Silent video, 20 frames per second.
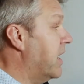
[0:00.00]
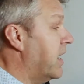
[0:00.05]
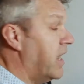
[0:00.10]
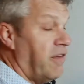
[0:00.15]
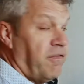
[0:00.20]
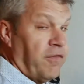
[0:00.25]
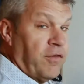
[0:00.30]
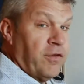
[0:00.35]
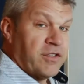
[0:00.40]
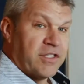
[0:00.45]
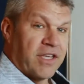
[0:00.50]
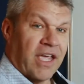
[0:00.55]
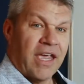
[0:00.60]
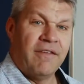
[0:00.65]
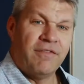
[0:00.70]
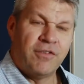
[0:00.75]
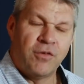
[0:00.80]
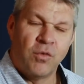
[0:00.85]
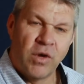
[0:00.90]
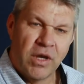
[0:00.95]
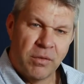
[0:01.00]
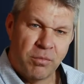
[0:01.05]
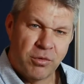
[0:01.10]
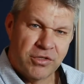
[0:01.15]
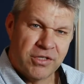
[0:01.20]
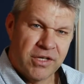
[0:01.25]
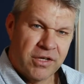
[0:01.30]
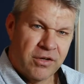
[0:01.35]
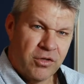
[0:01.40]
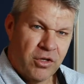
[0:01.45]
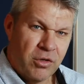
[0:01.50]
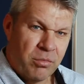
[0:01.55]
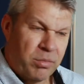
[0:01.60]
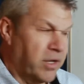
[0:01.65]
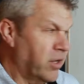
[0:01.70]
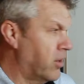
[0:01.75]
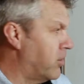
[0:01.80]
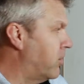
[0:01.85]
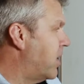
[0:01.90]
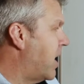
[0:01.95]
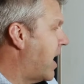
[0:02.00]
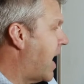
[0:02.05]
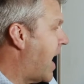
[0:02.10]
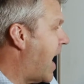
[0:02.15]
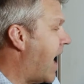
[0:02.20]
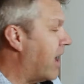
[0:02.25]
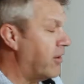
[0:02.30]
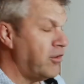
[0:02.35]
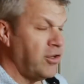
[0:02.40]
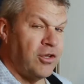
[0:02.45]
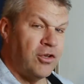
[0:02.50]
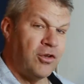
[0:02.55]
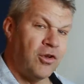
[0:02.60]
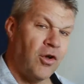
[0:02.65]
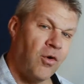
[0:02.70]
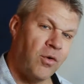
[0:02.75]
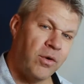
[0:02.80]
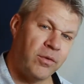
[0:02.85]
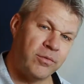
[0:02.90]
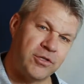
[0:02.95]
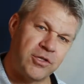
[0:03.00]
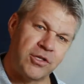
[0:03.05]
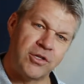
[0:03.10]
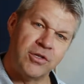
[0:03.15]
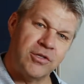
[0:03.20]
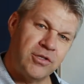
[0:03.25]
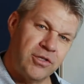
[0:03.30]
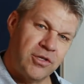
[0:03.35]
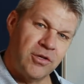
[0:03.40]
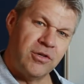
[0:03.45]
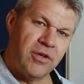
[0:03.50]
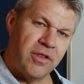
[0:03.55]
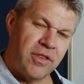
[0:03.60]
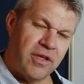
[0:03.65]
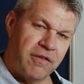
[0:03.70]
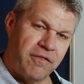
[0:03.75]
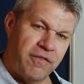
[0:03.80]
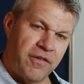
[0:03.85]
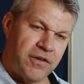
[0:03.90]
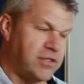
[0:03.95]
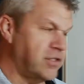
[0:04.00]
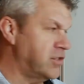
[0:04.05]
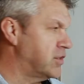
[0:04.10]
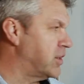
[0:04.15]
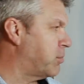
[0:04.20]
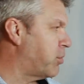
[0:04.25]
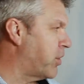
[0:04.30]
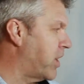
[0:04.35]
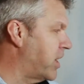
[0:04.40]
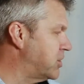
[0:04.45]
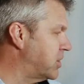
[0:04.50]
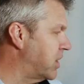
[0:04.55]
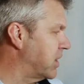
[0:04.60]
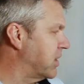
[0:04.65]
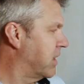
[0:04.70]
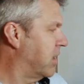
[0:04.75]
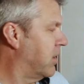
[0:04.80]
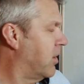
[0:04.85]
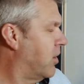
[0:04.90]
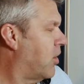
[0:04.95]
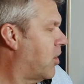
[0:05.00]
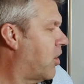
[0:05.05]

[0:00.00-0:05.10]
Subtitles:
if you save 20% on your bill, how do you know it was due to the efficiency project,